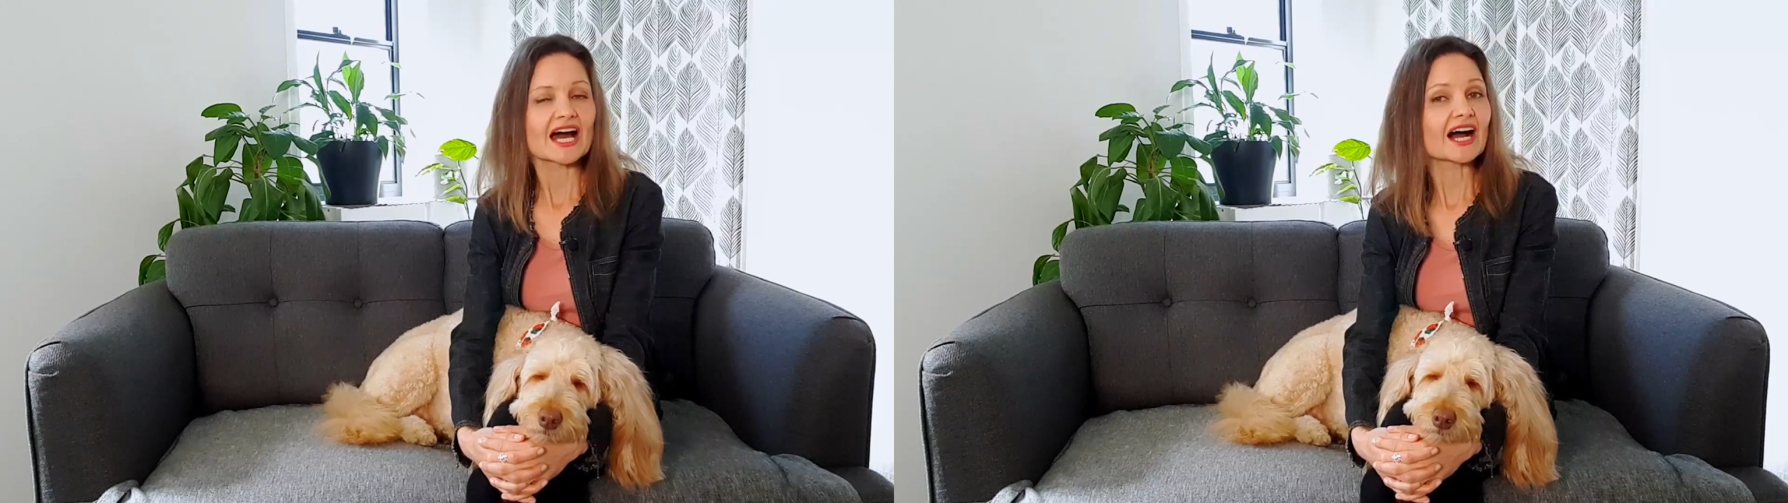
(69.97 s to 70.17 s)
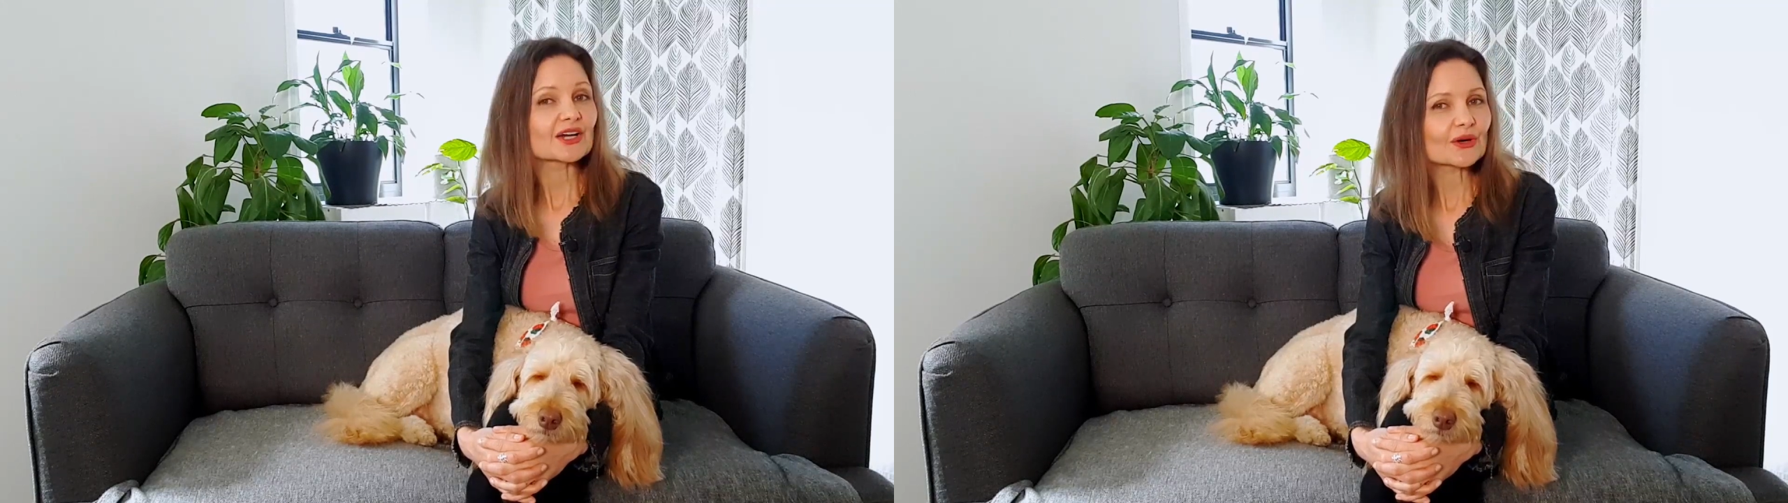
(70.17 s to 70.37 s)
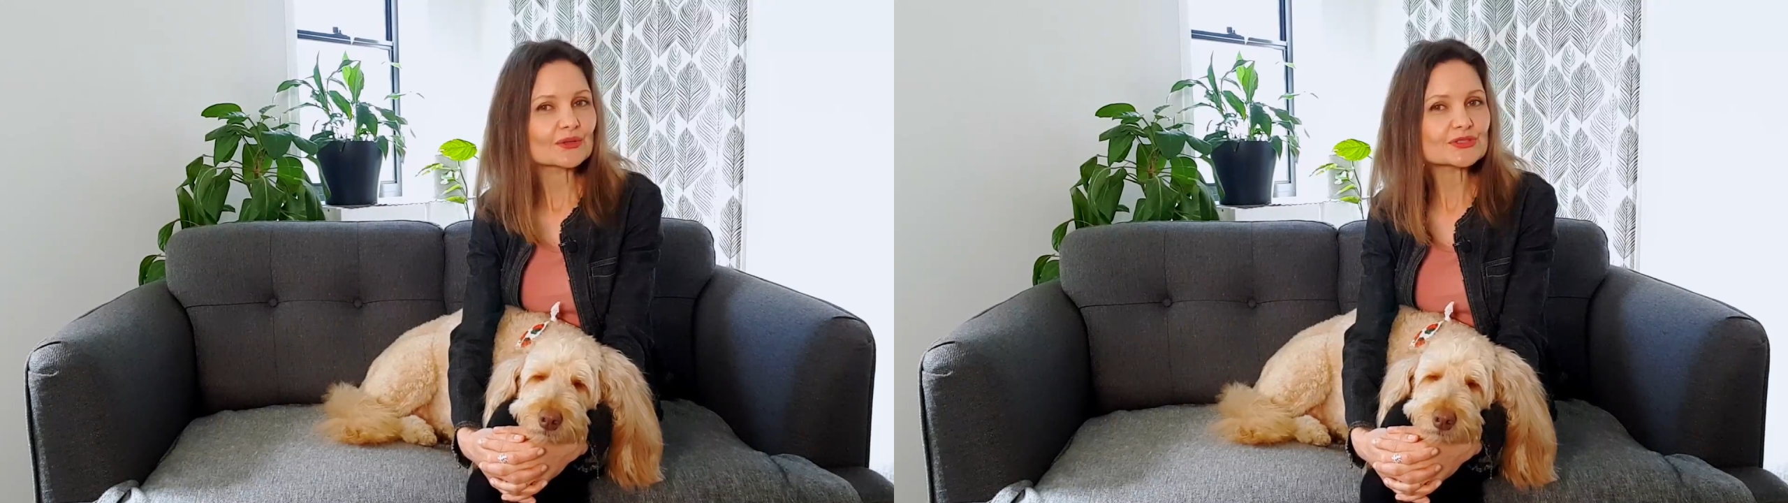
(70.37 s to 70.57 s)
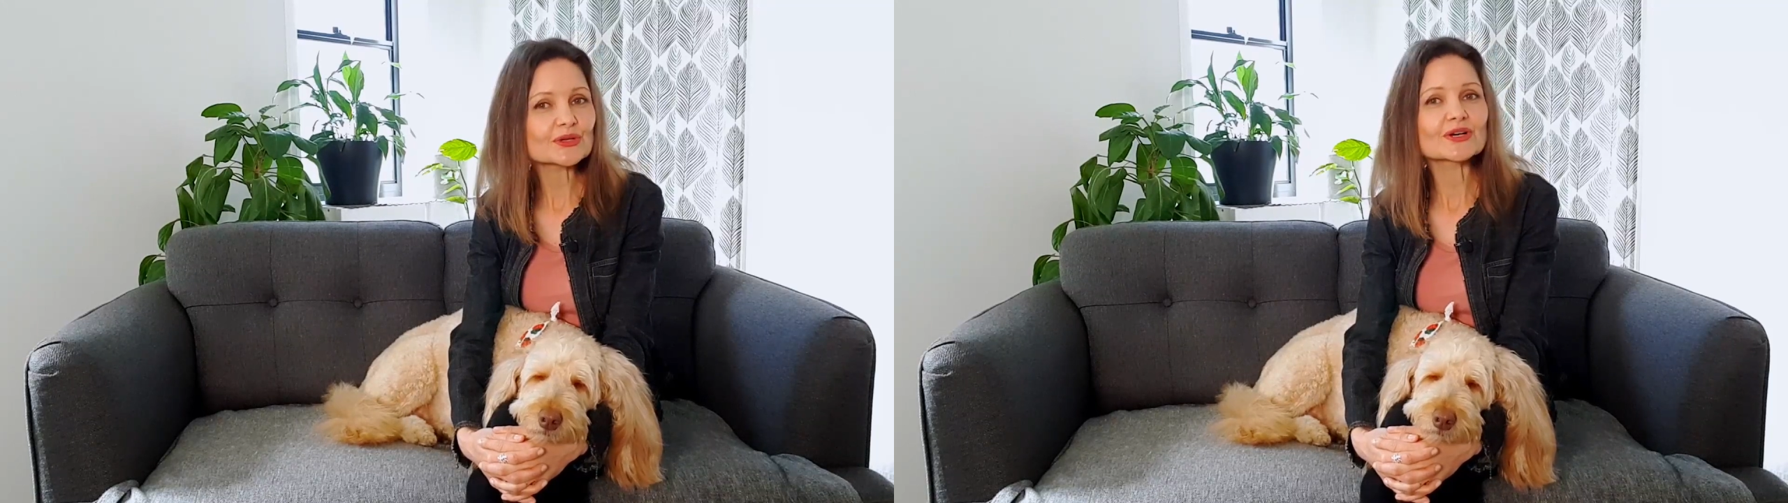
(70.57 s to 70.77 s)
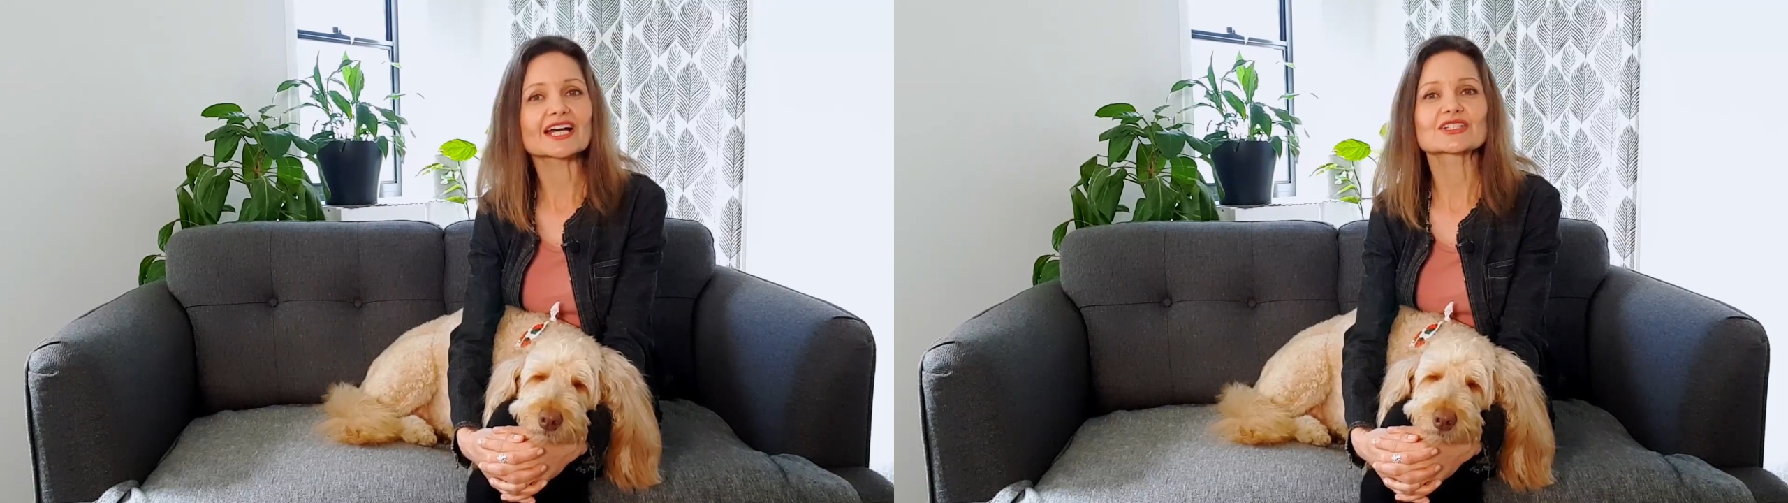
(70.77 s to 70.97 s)
I
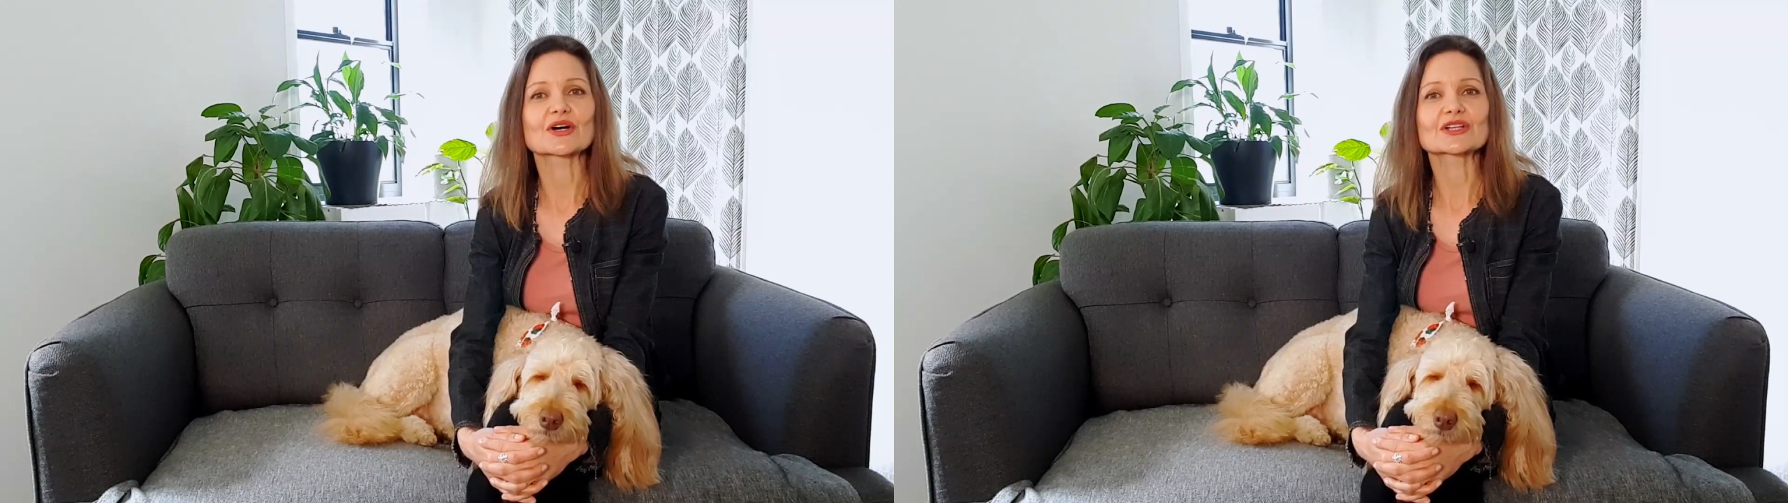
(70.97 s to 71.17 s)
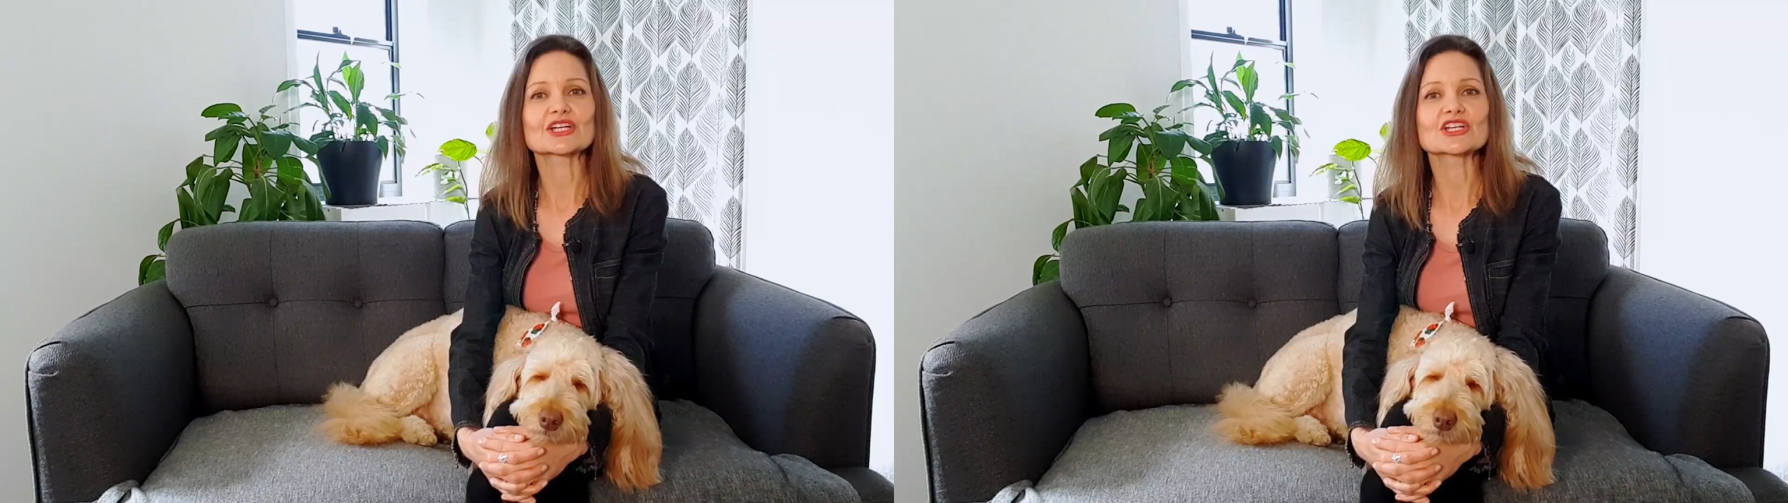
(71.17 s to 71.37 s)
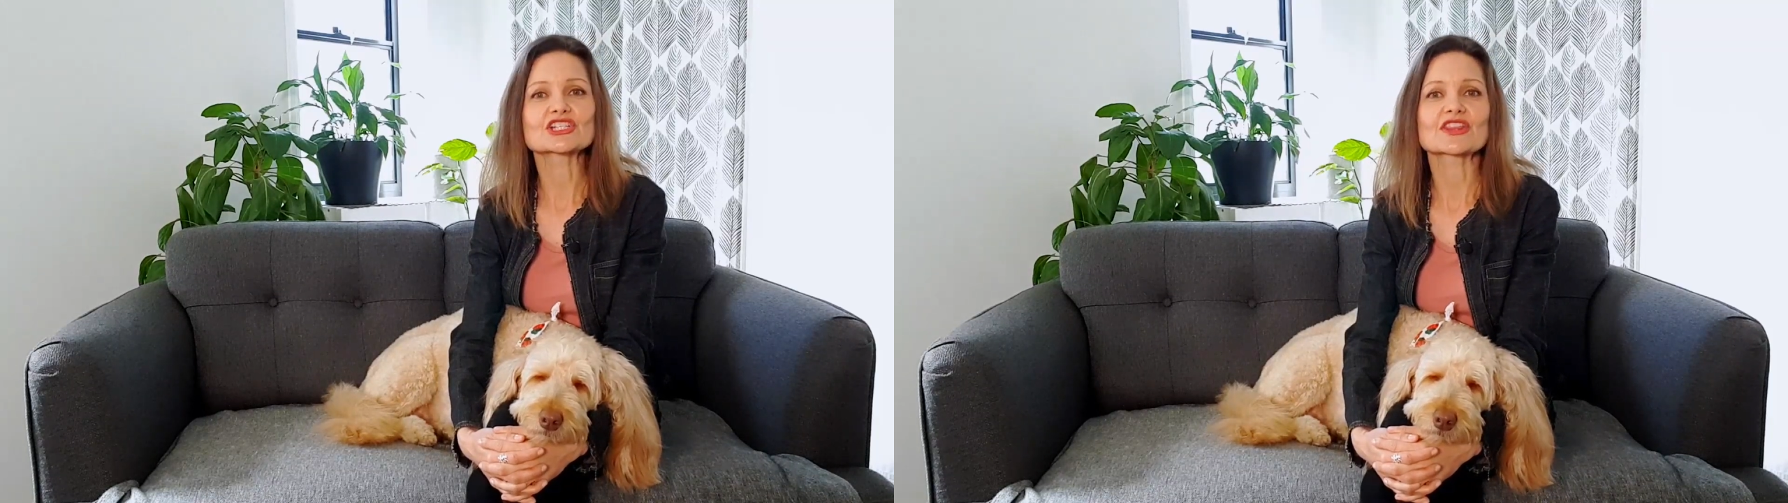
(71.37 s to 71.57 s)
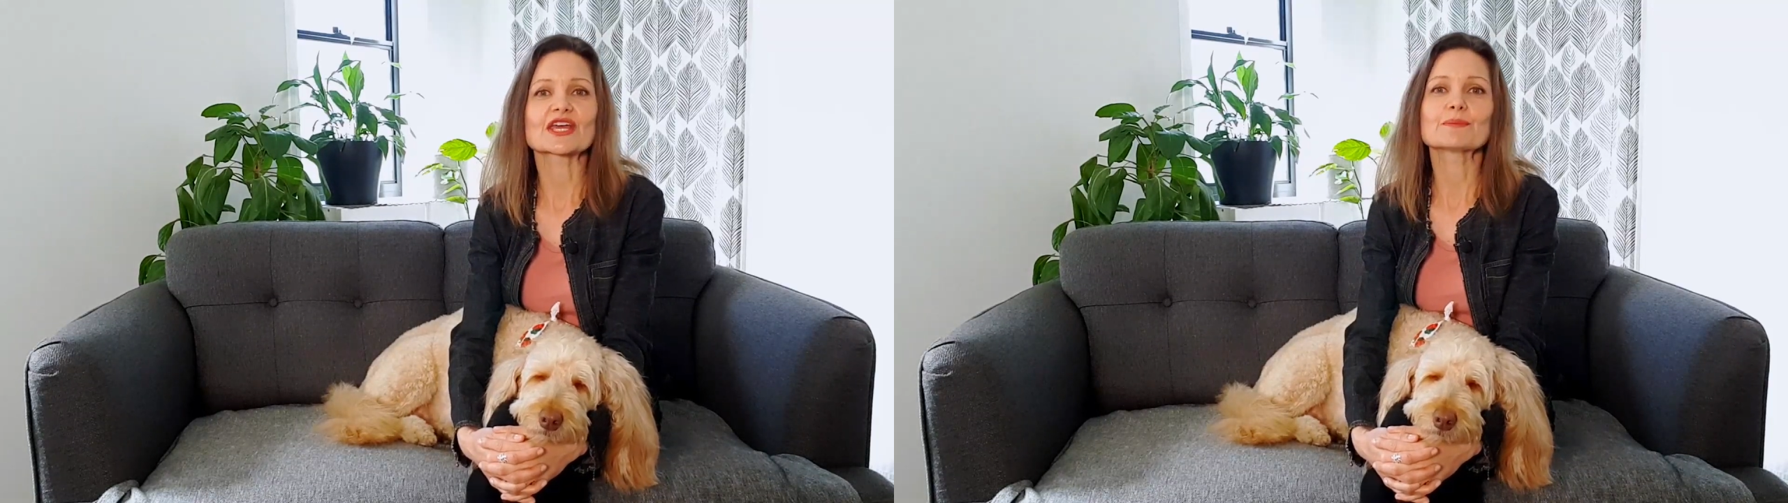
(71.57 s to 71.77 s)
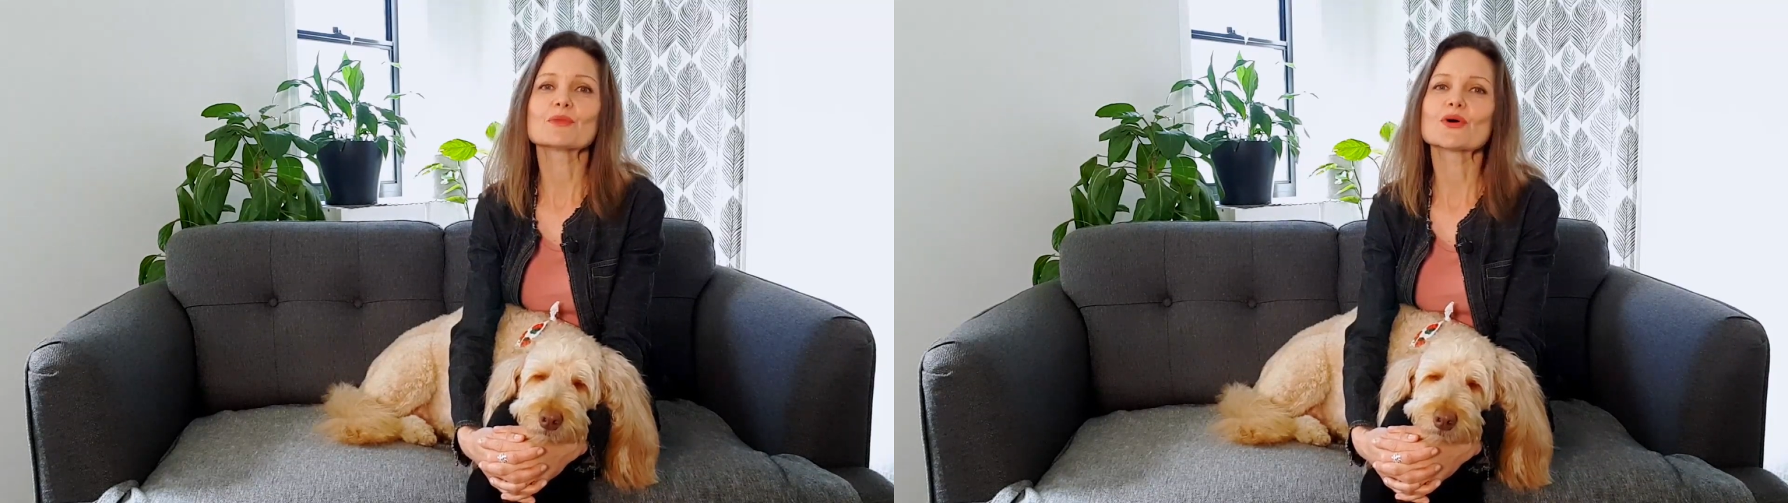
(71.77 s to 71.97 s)
also acknowledge
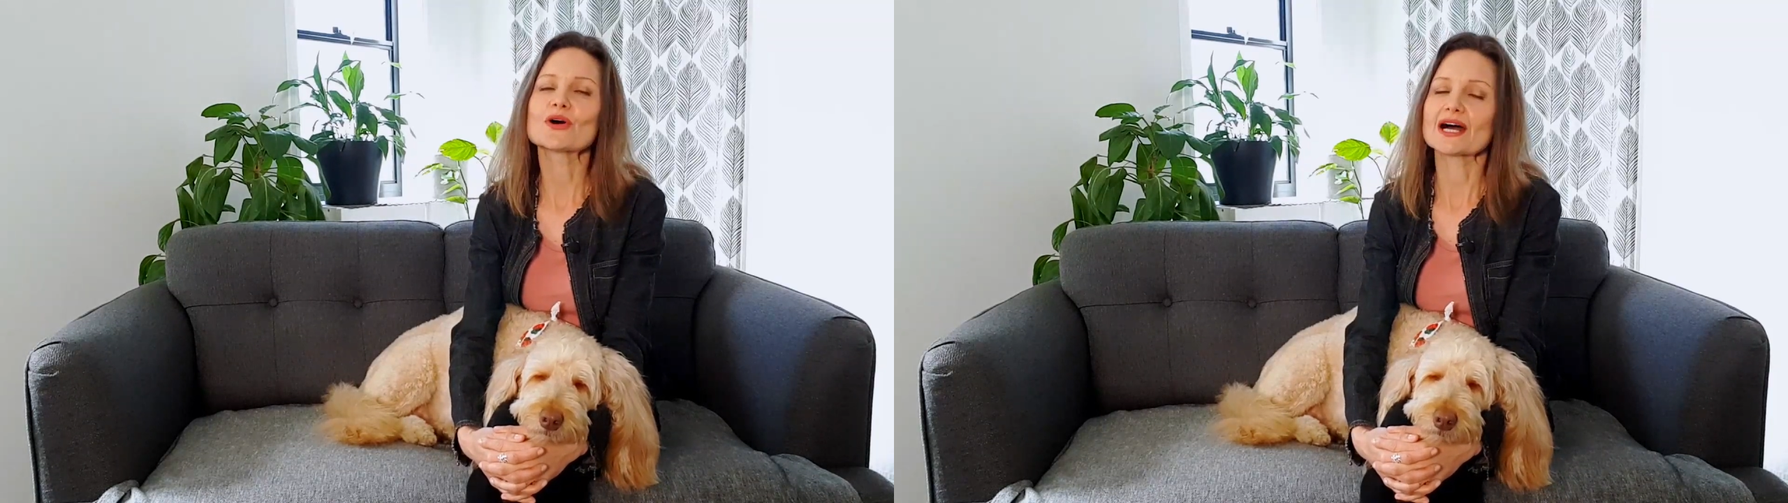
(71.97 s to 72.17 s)
they're more